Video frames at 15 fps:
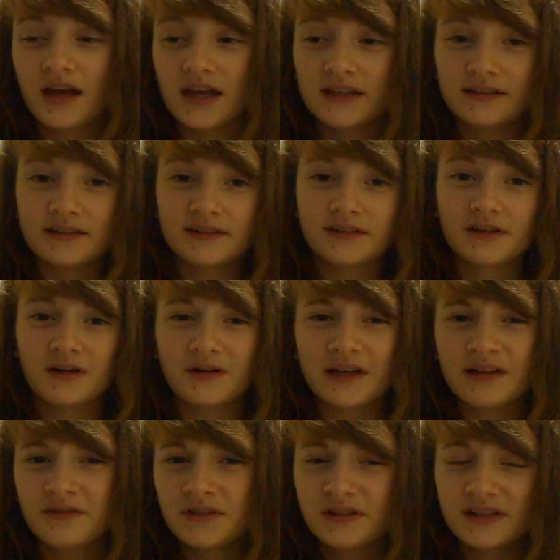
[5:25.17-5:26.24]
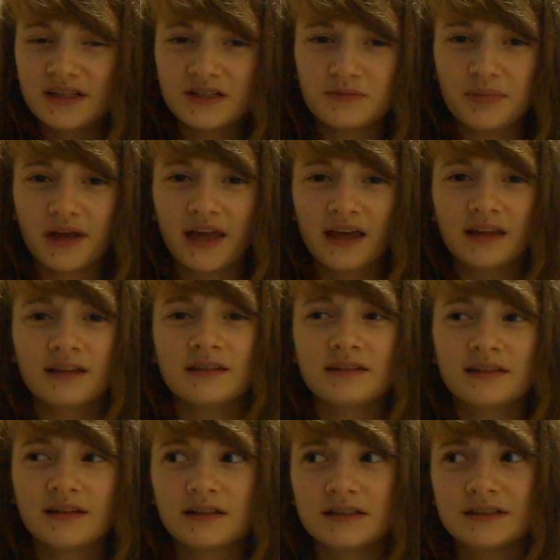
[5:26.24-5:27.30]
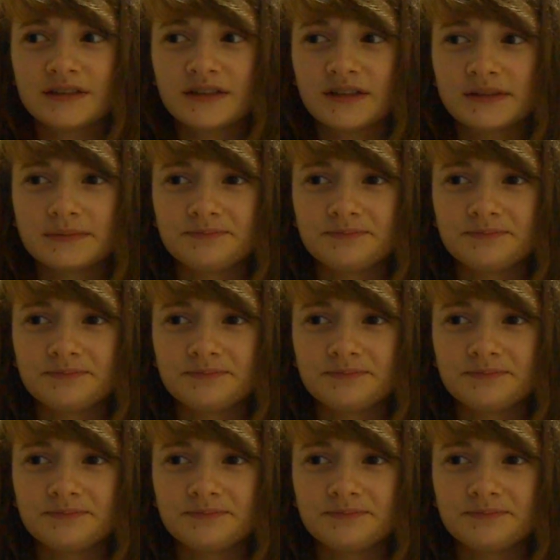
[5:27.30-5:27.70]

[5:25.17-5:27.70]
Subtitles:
And so it really depends. And